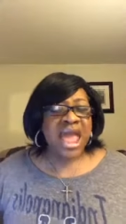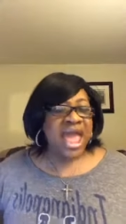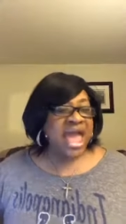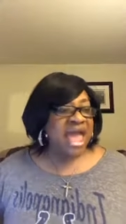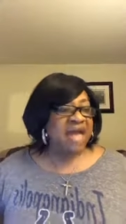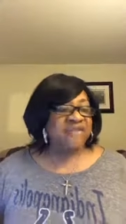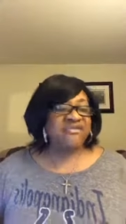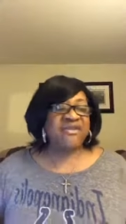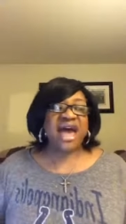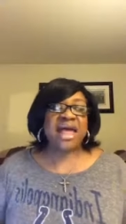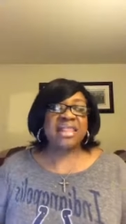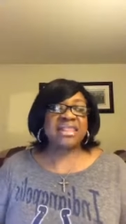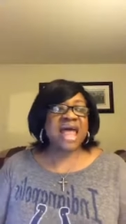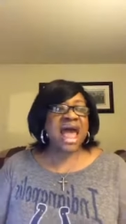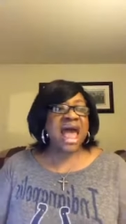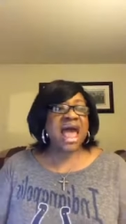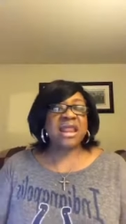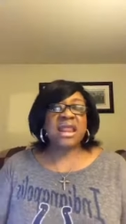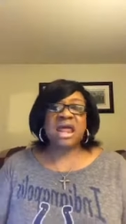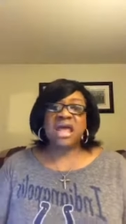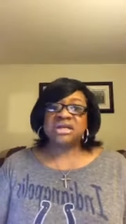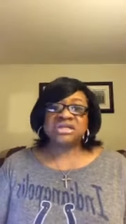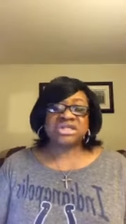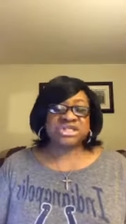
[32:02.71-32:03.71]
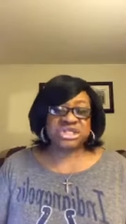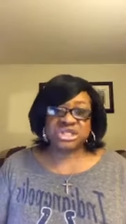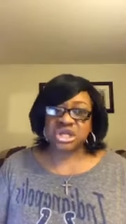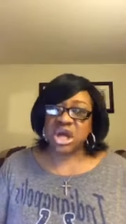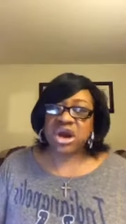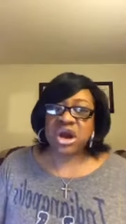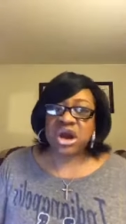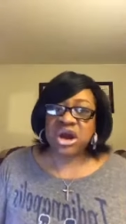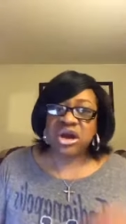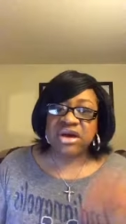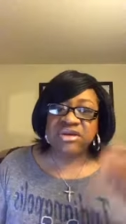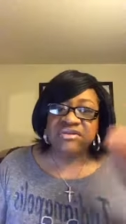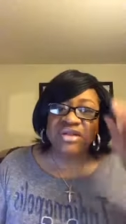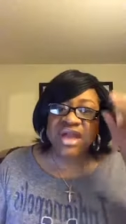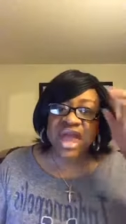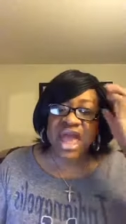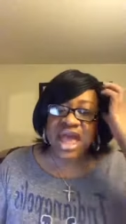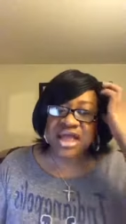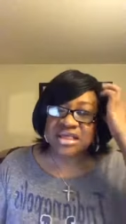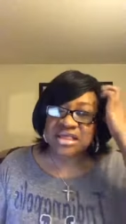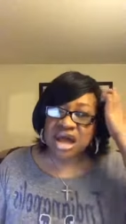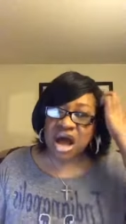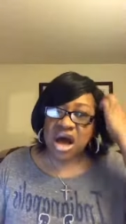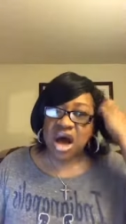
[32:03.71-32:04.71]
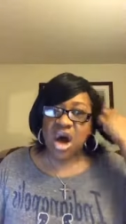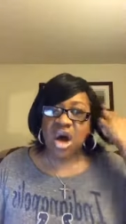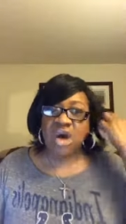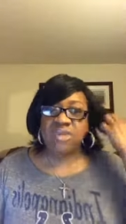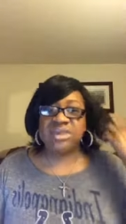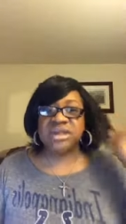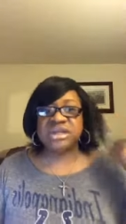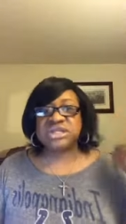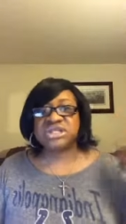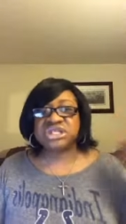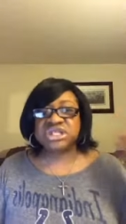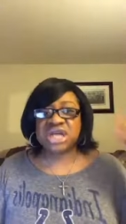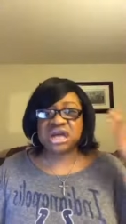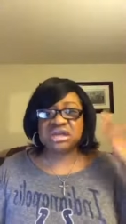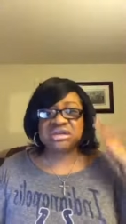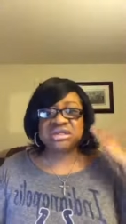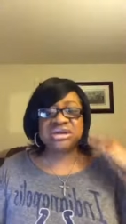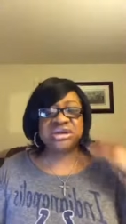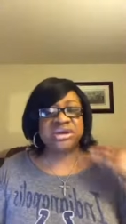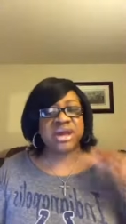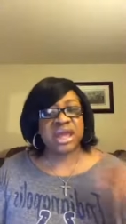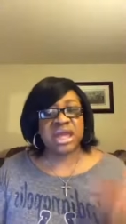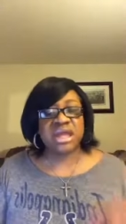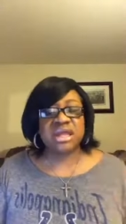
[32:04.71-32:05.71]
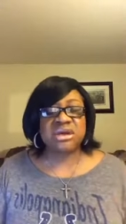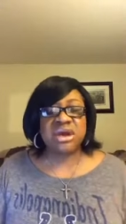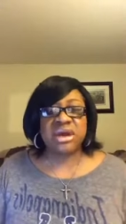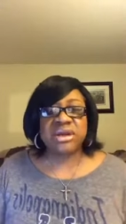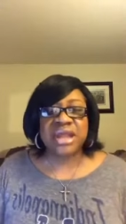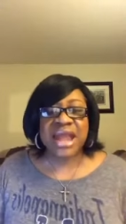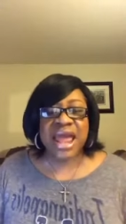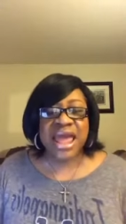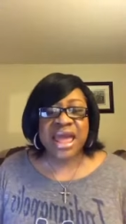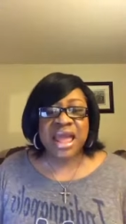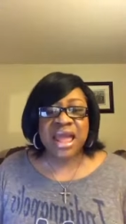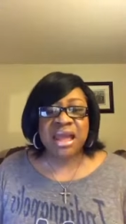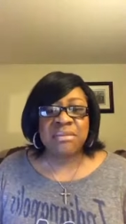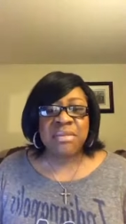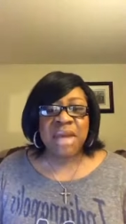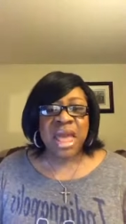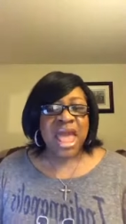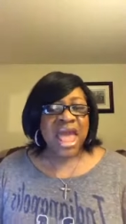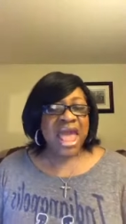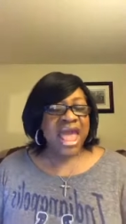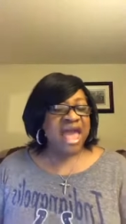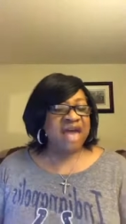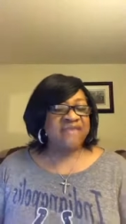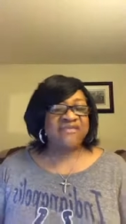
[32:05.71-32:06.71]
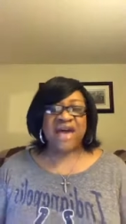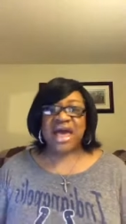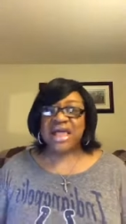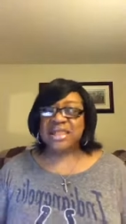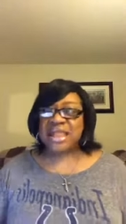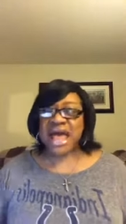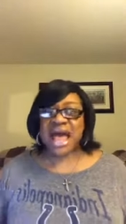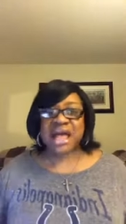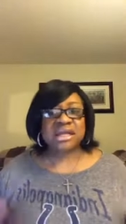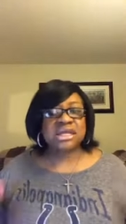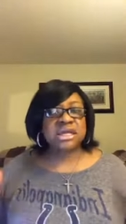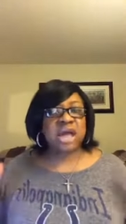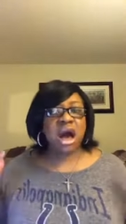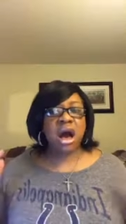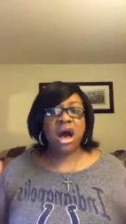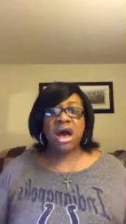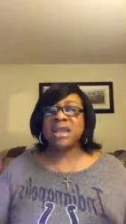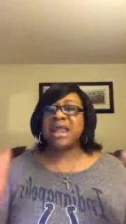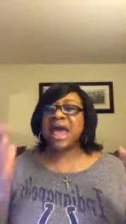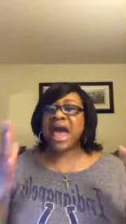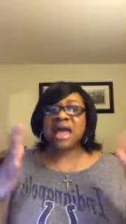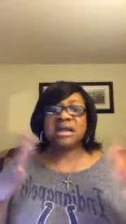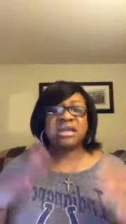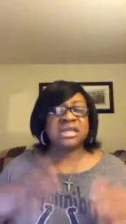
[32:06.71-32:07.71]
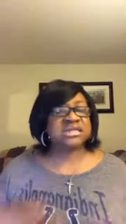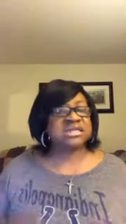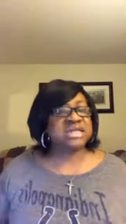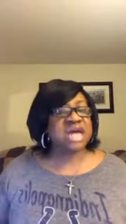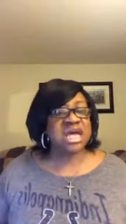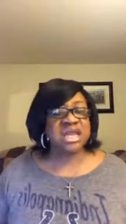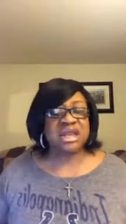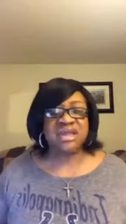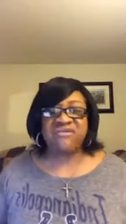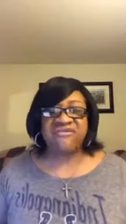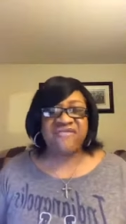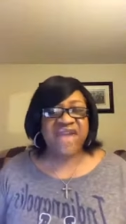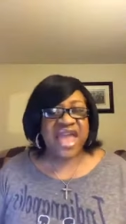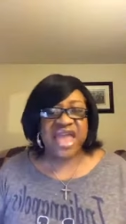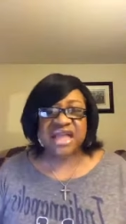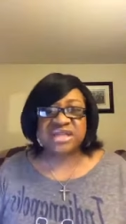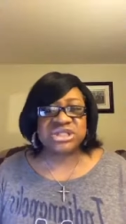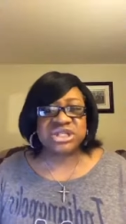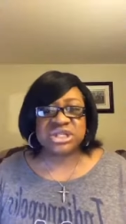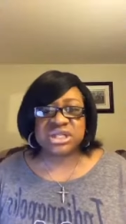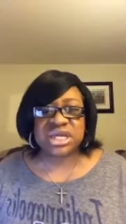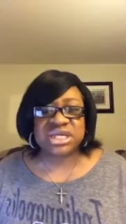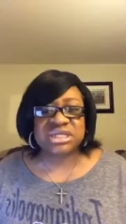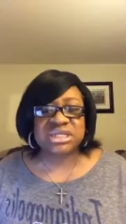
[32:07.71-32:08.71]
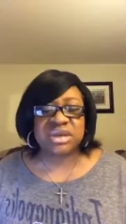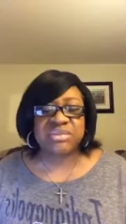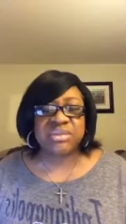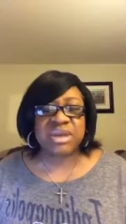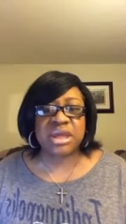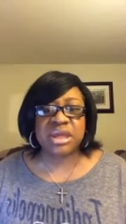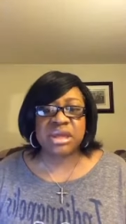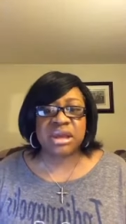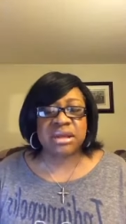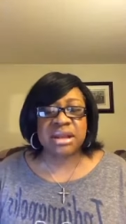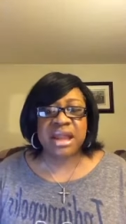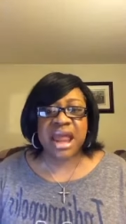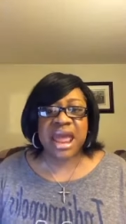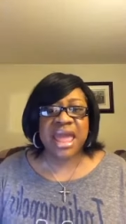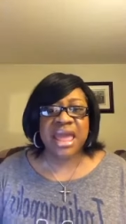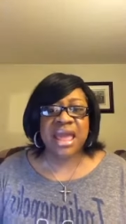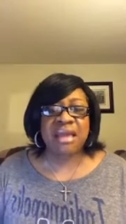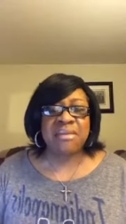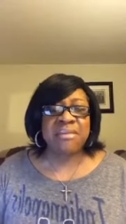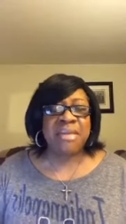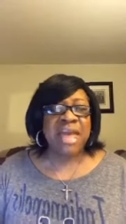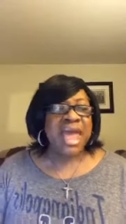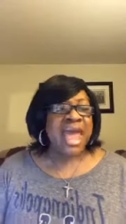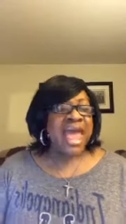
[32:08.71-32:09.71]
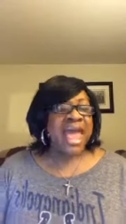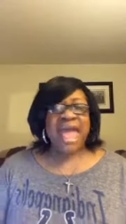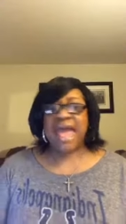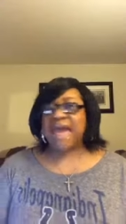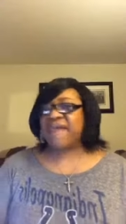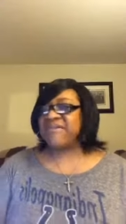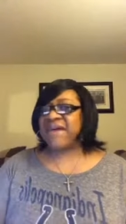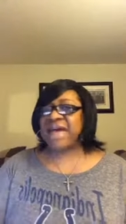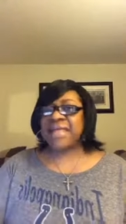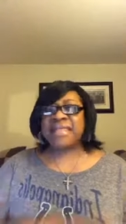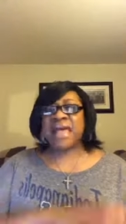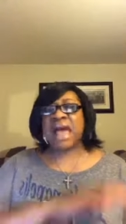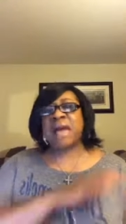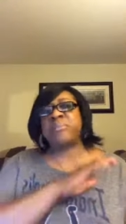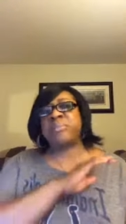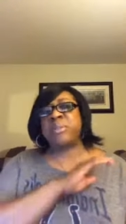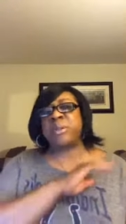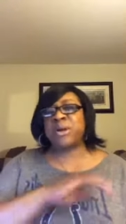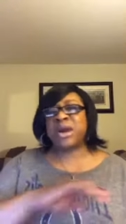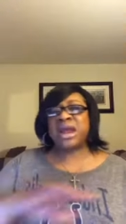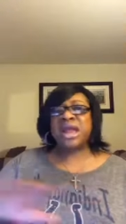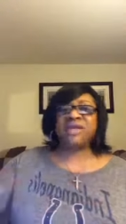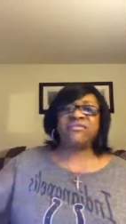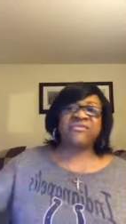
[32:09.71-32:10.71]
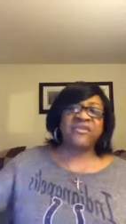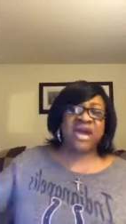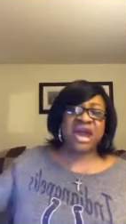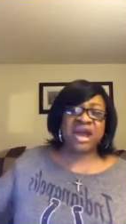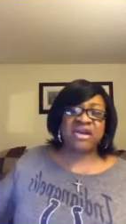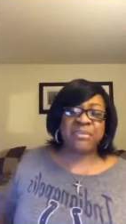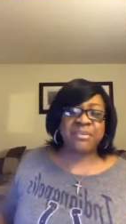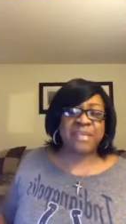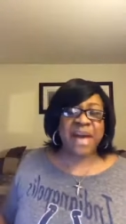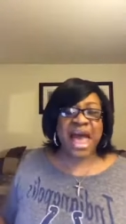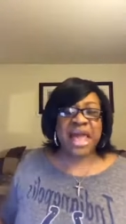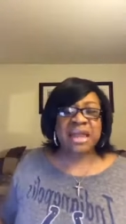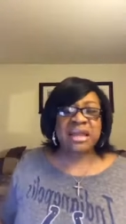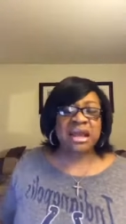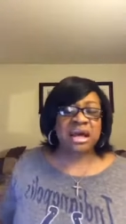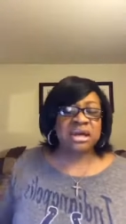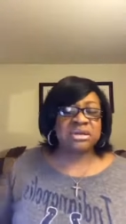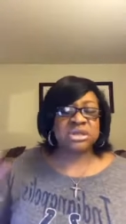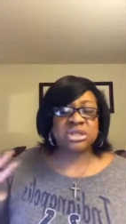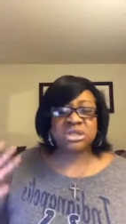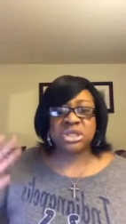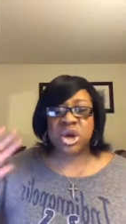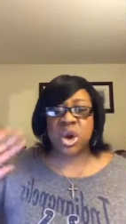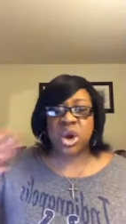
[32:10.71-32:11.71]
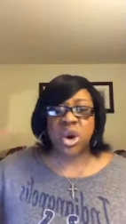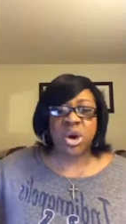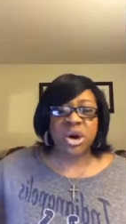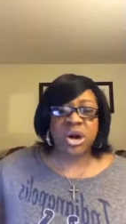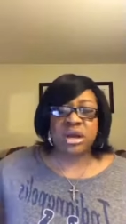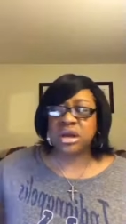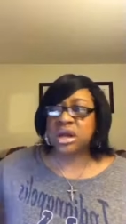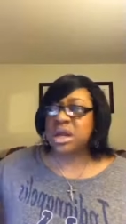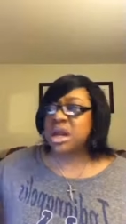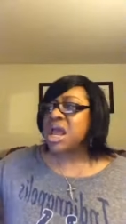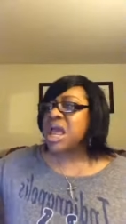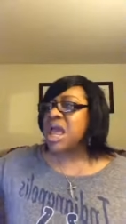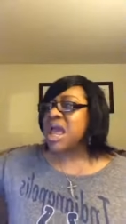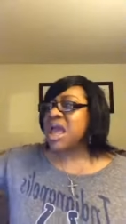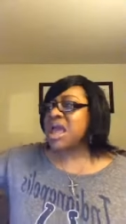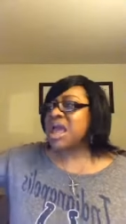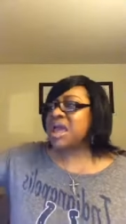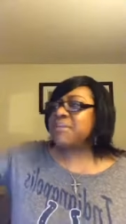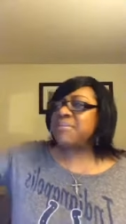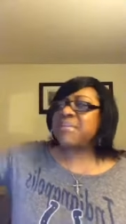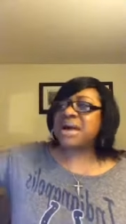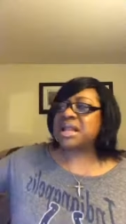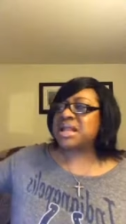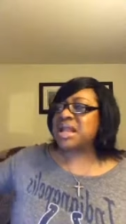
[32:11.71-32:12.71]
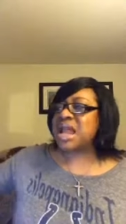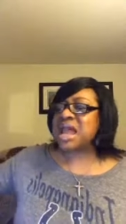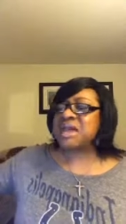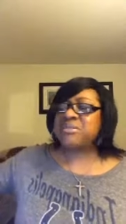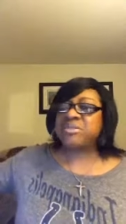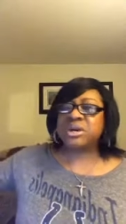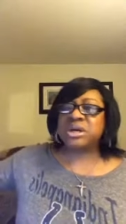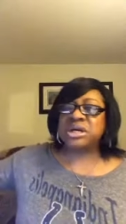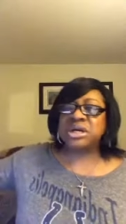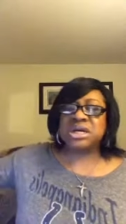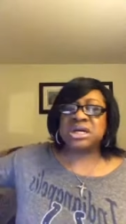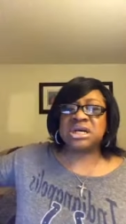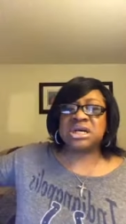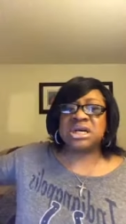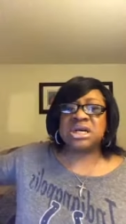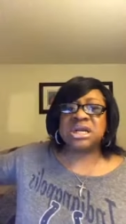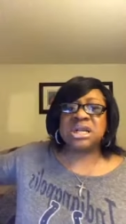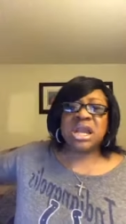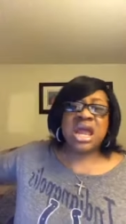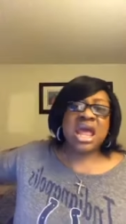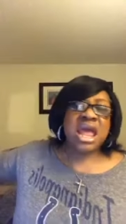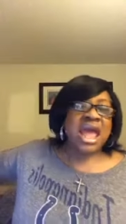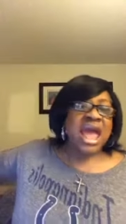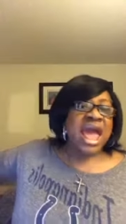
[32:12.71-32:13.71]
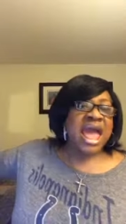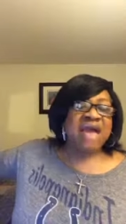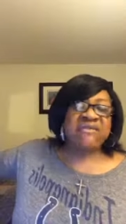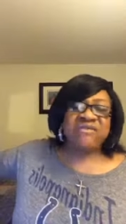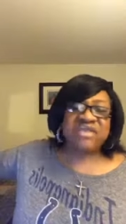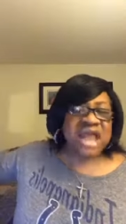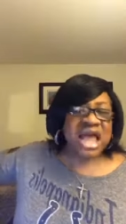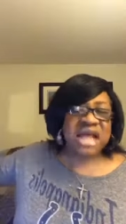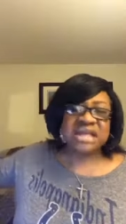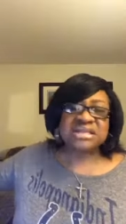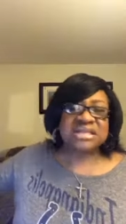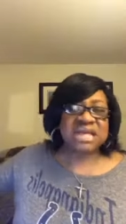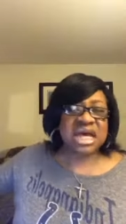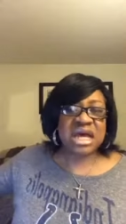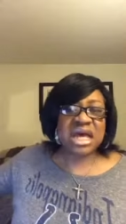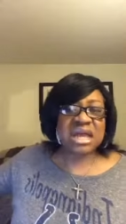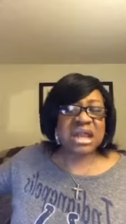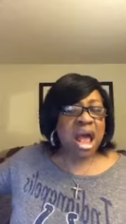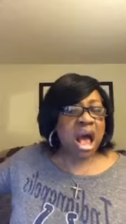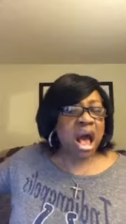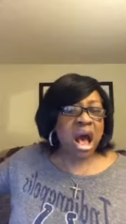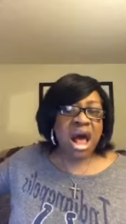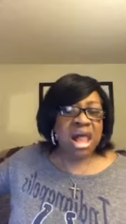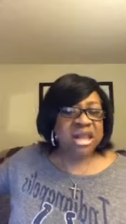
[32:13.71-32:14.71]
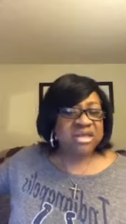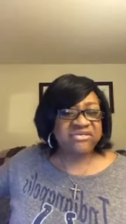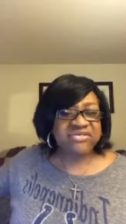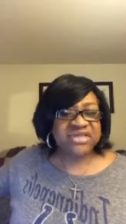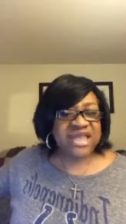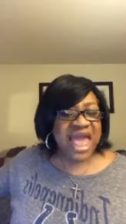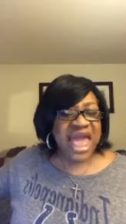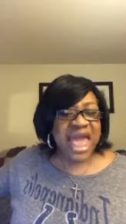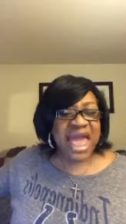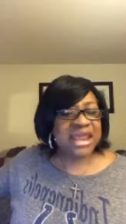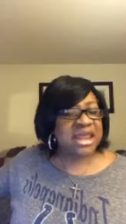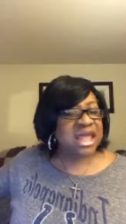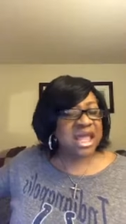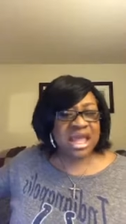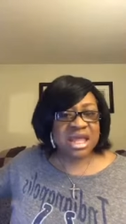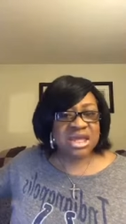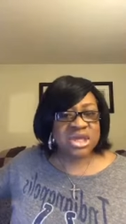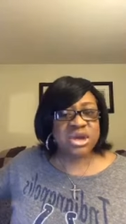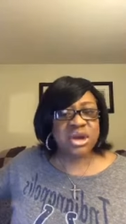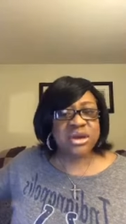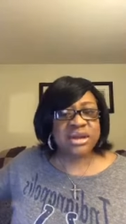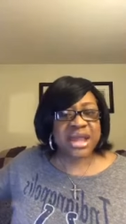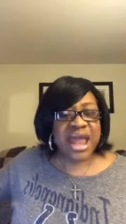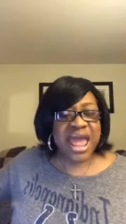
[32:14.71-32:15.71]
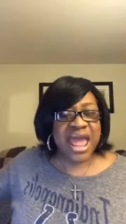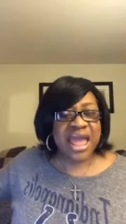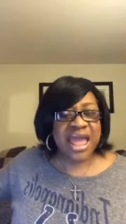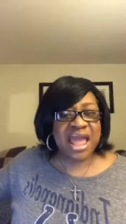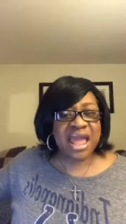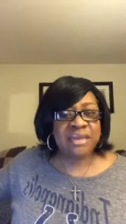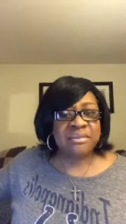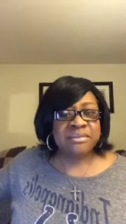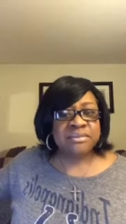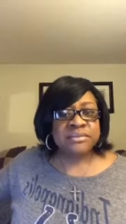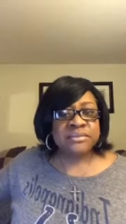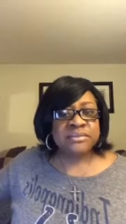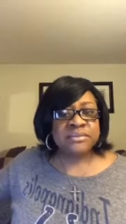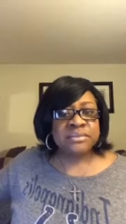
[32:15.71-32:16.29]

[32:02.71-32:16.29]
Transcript: Have I not served at the homeless shelter in your name? Have I not gone out and done evangelism in your name? Have I not prayed for everybody on the corner in my neighborhood? Haven't I done all of that in your name?